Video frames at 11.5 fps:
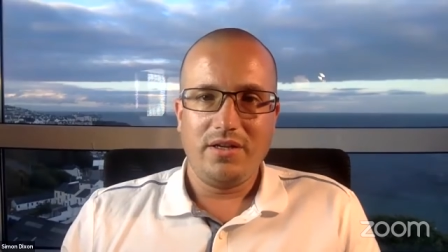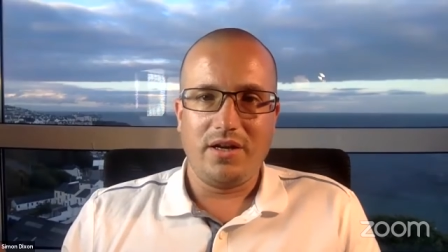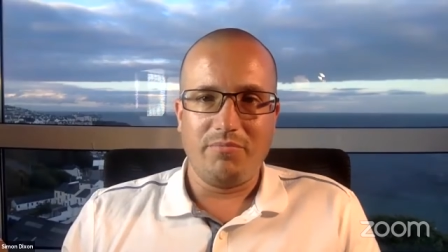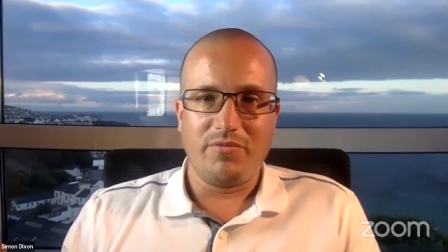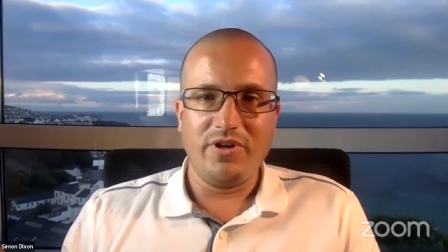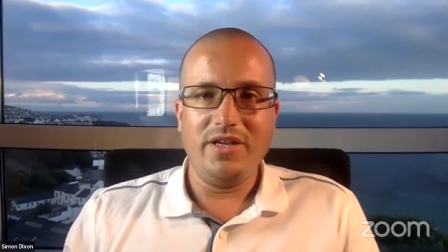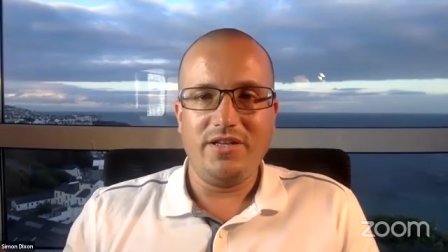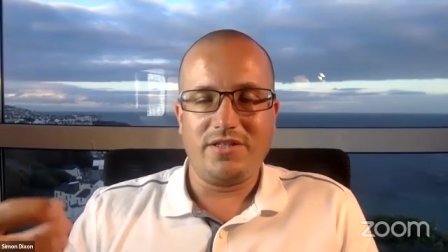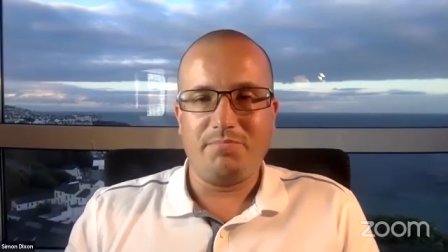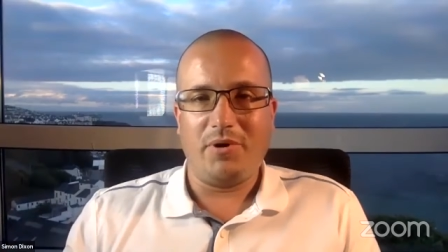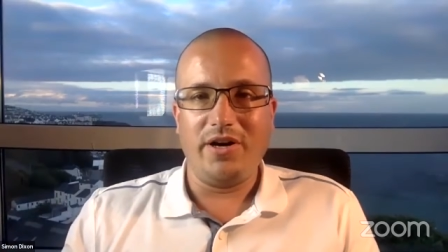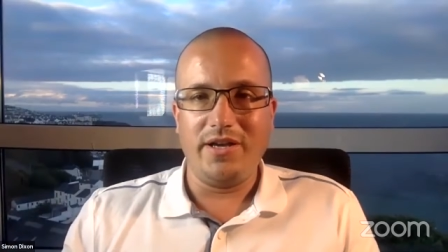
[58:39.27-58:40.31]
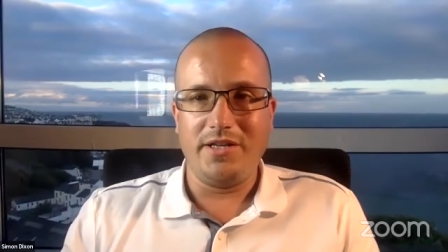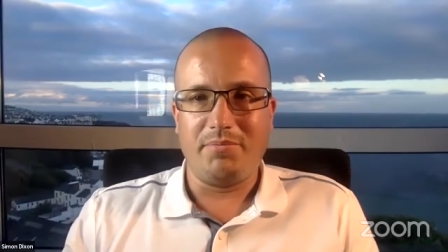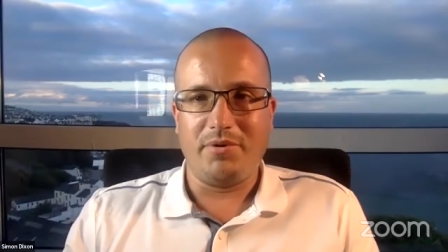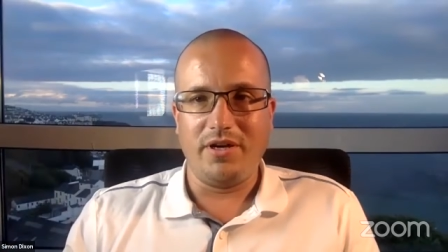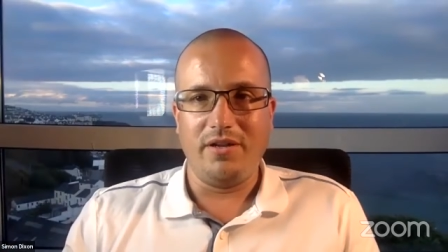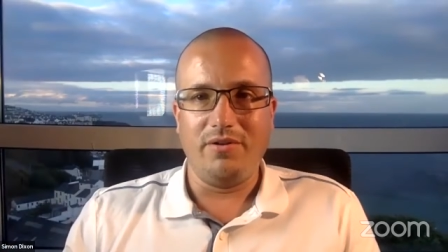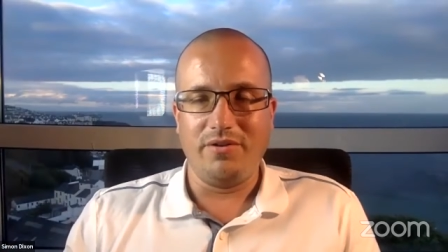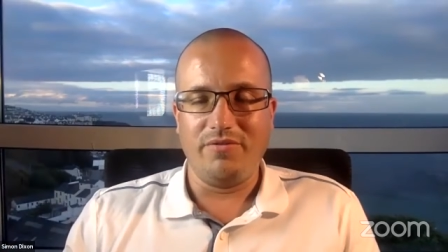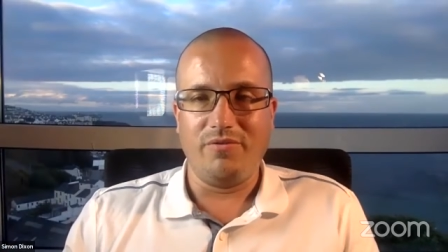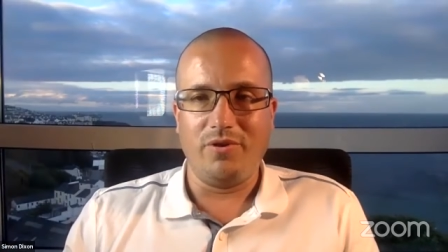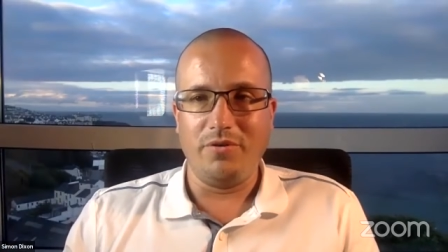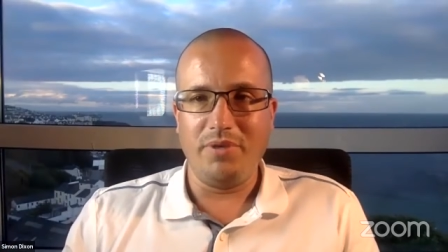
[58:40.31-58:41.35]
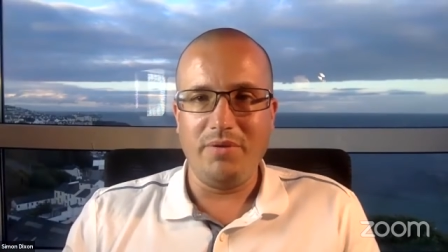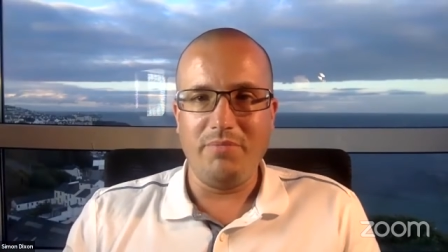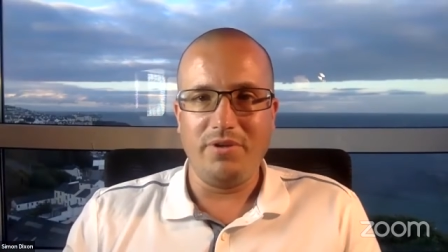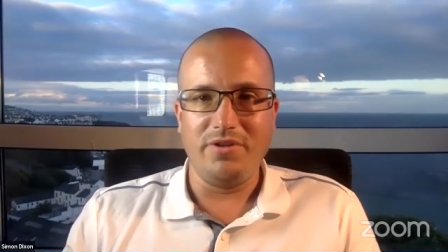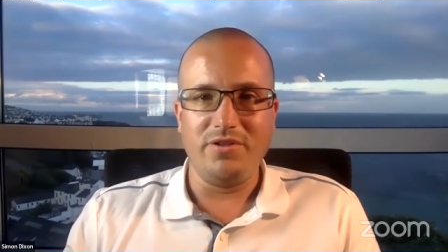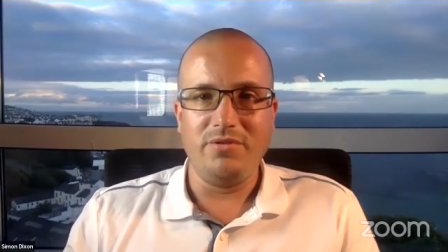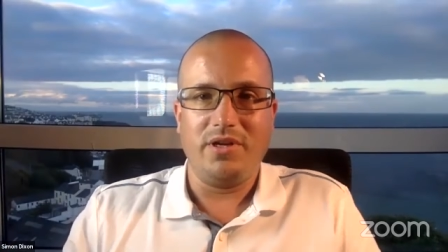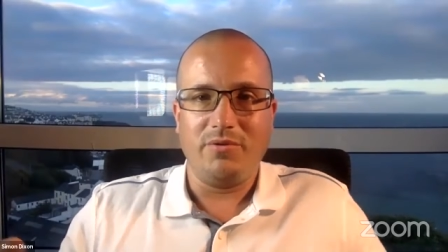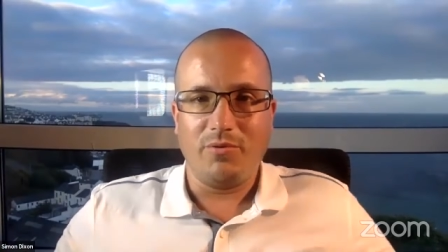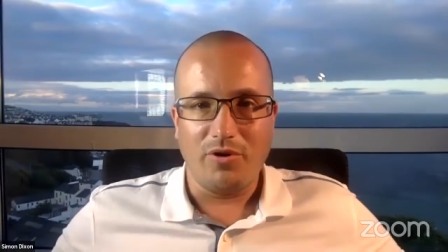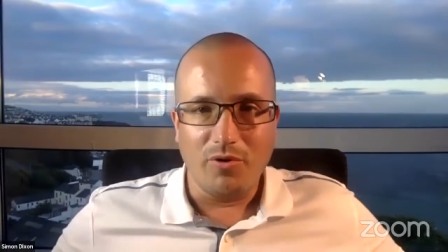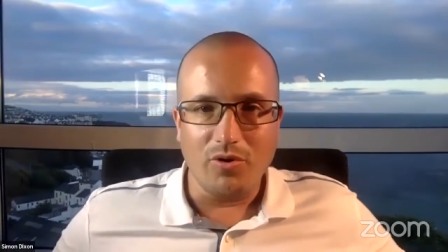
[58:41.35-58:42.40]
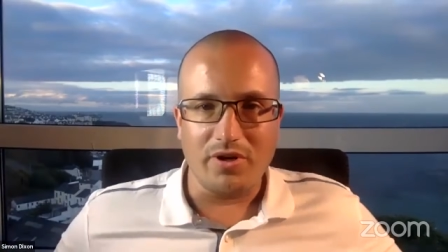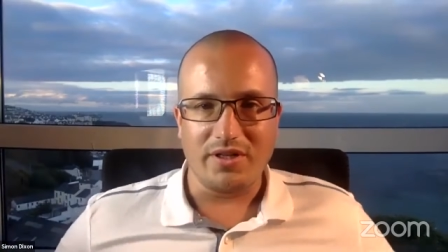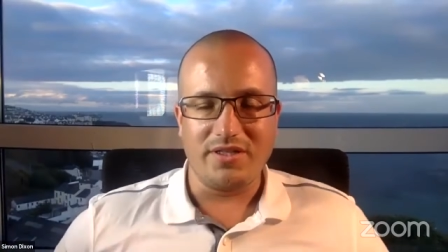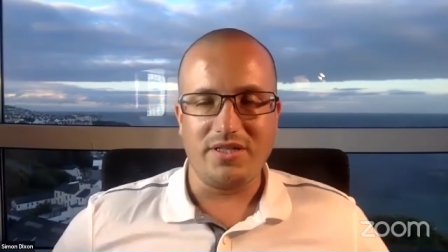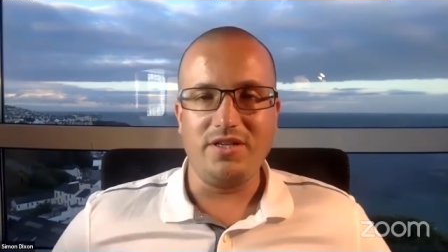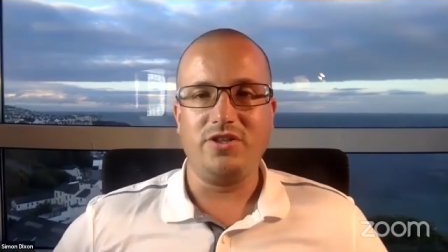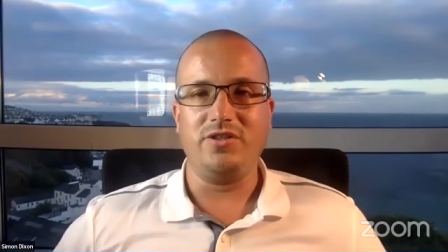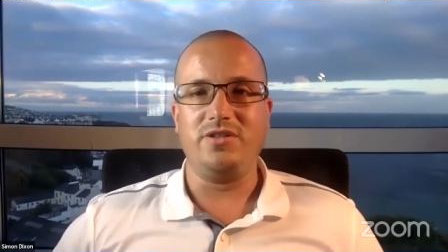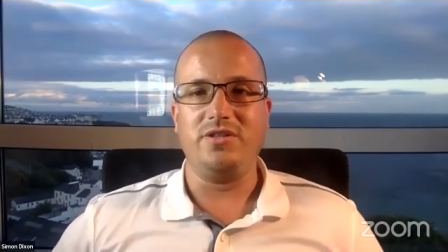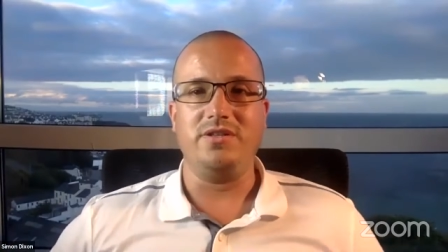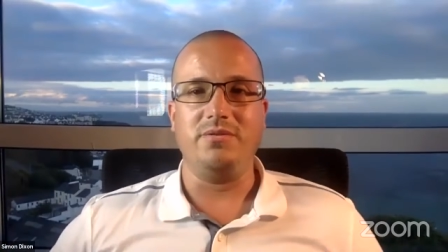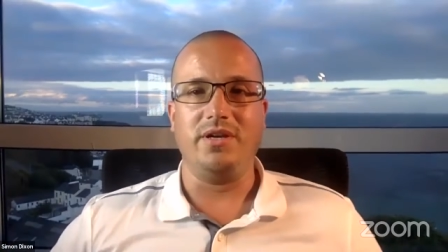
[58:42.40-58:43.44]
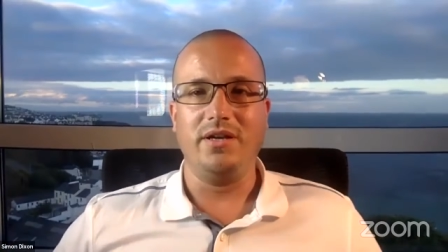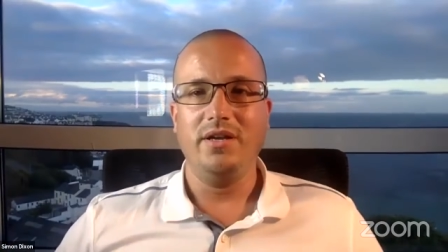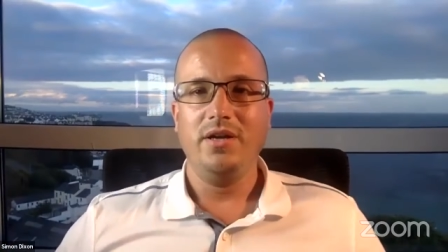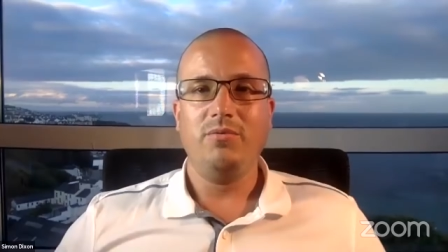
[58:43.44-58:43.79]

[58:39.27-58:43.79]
I'm really inspired by a lot of what people are doing, what organizations are doing,